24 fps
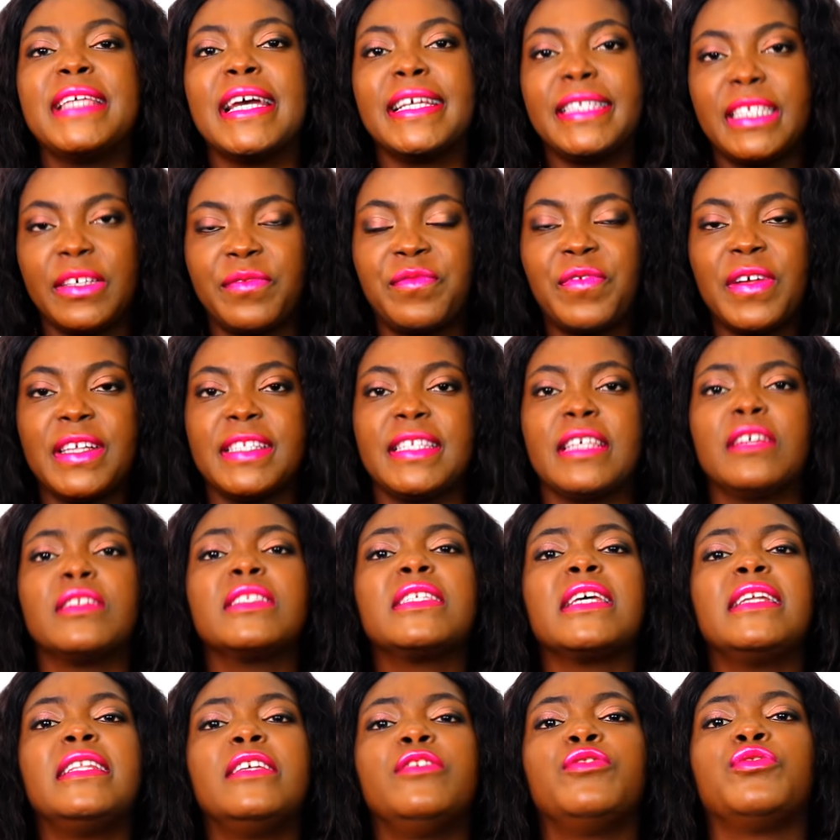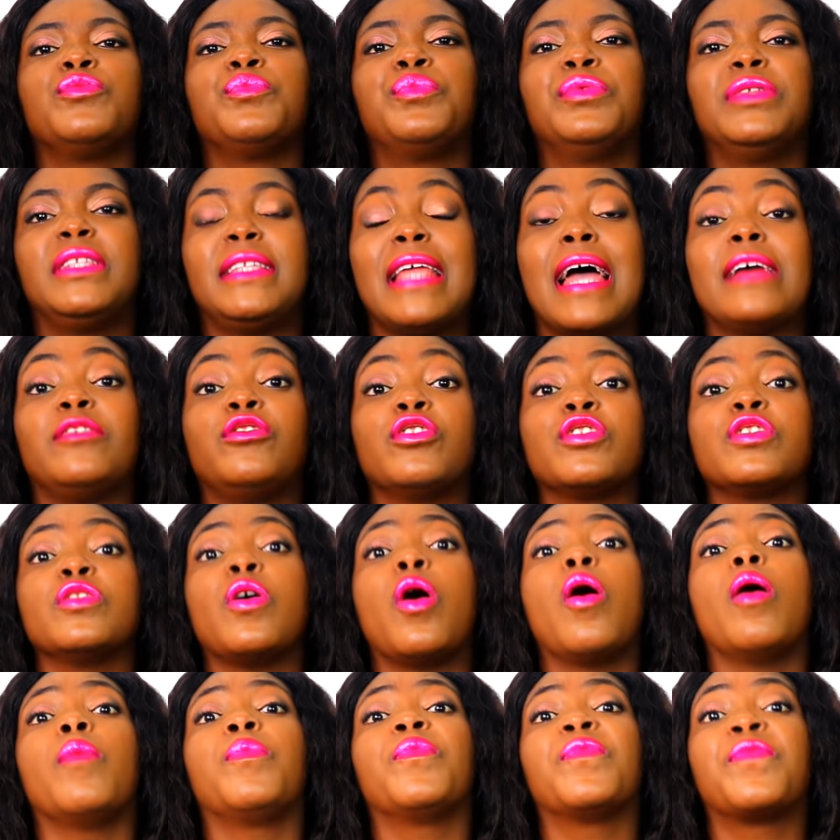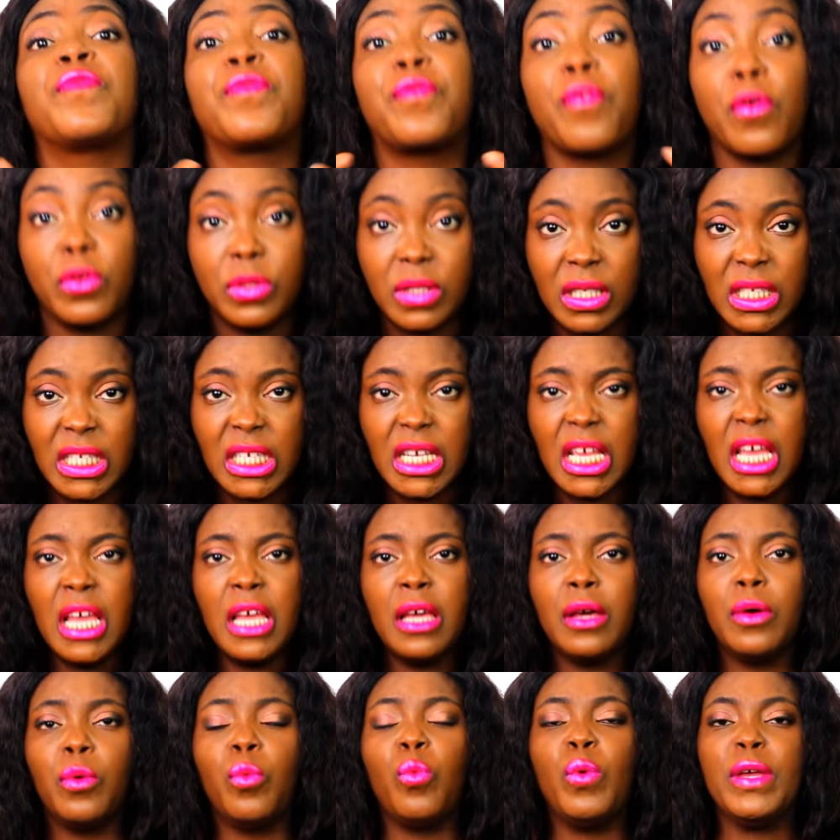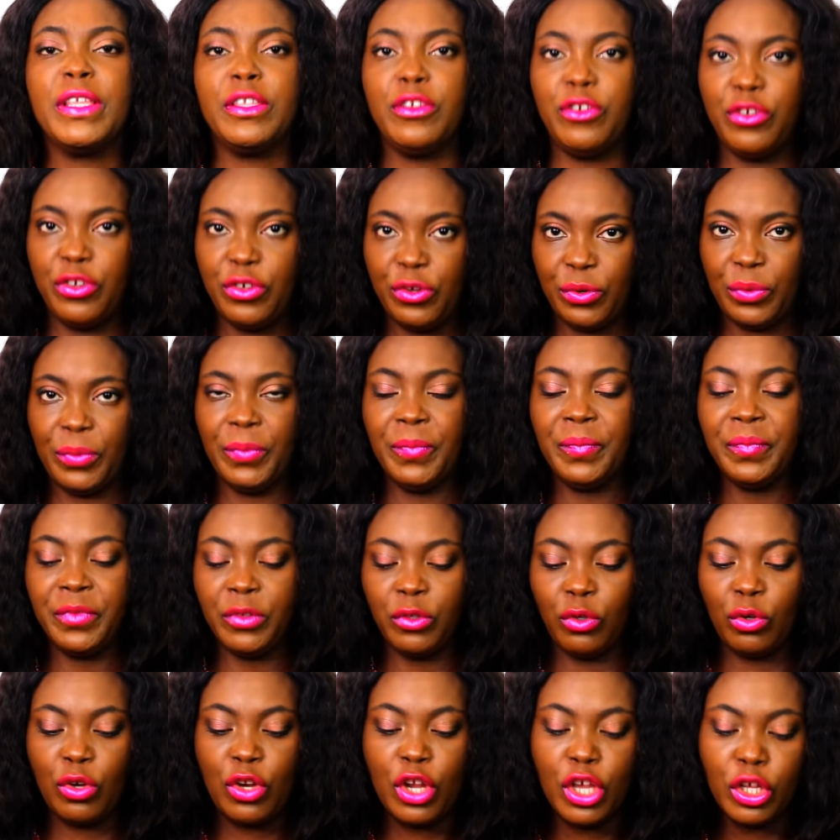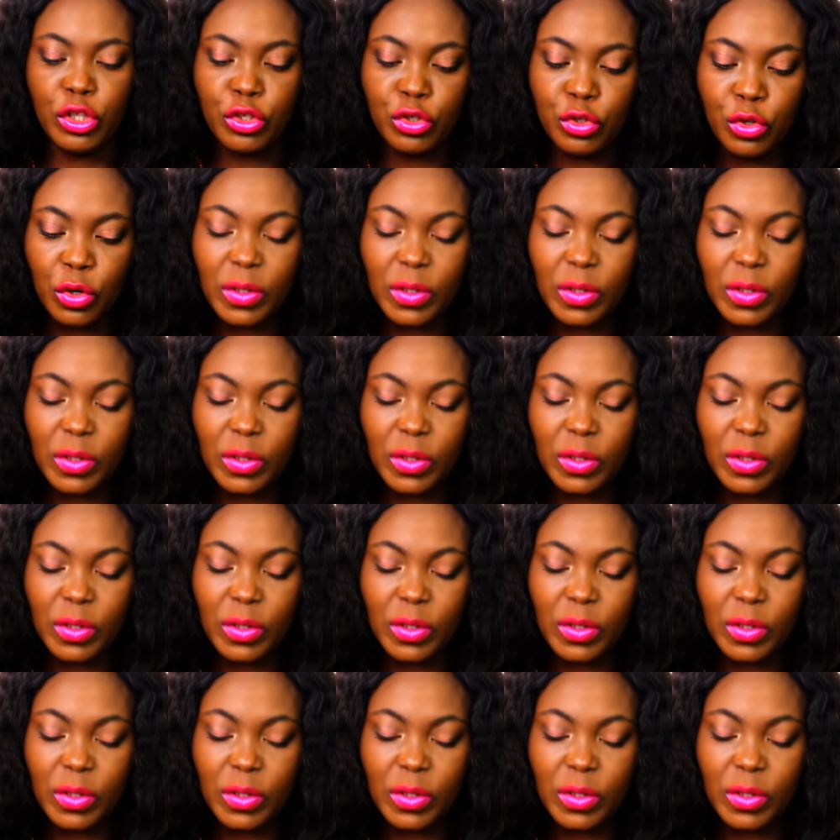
they're different. They're not telling you to put, they're just up front with you. You need